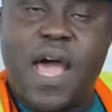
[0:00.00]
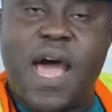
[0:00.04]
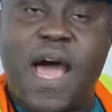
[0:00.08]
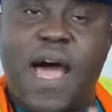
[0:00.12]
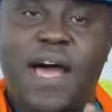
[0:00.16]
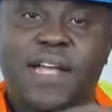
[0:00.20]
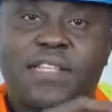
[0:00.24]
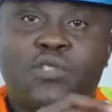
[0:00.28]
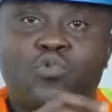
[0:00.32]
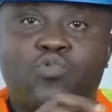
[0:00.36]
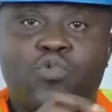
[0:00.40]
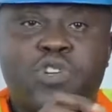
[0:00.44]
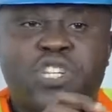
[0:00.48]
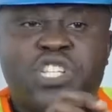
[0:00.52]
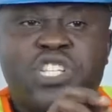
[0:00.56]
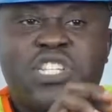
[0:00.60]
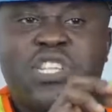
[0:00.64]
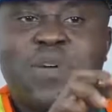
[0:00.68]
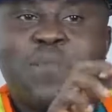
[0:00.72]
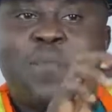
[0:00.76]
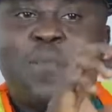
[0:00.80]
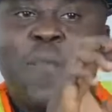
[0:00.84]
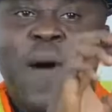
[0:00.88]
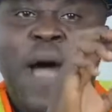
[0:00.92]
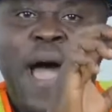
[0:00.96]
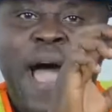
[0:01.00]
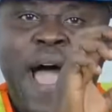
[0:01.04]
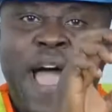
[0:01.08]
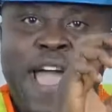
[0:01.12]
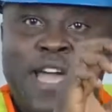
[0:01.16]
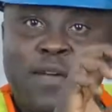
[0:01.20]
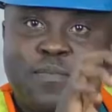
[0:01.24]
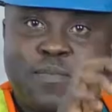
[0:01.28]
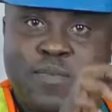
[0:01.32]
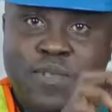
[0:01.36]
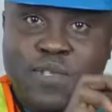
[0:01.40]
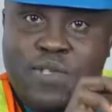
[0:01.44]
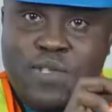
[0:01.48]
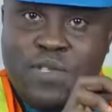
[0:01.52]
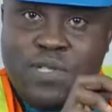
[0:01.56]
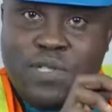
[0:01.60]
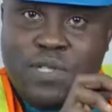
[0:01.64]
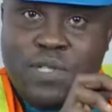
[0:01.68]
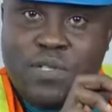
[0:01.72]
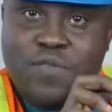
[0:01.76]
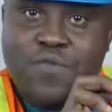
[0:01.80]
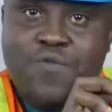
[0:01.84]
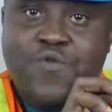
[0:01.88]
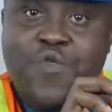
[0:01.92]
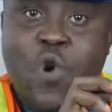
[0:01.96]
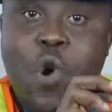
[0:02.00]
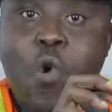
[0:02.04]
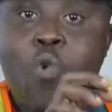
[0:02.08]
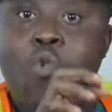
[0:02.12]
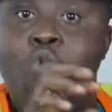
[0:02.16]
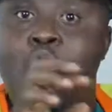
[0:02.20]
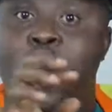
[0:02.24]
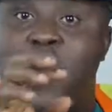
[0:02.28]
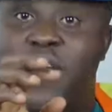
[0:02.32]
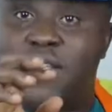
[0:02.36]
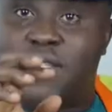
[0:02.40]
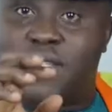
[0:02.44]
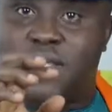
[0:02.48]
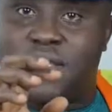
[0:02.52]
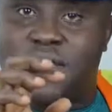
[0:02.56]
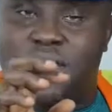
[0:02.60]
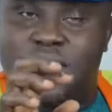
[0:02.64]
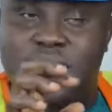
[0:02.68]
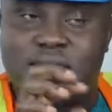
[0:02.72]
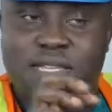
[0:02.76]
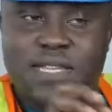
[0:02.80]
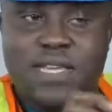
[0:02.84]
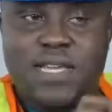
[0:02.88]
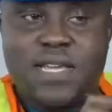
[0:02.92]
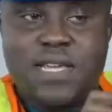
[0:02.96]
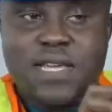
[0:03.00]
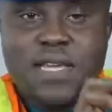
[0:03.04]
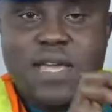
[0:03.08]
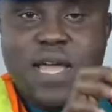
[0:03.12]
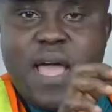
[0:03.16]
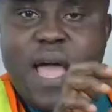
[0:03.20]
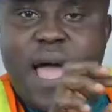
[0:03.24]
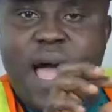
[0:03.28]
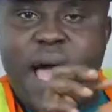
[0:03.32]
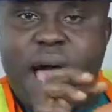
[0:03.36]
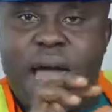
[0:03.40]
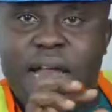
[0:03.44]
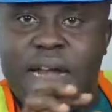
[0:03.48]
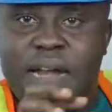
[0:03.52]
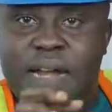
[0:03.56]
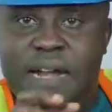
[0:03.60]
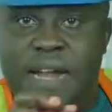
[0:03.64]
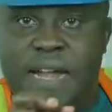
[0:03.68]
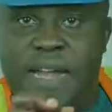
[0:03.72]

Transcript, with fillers: at which the pipes for waste are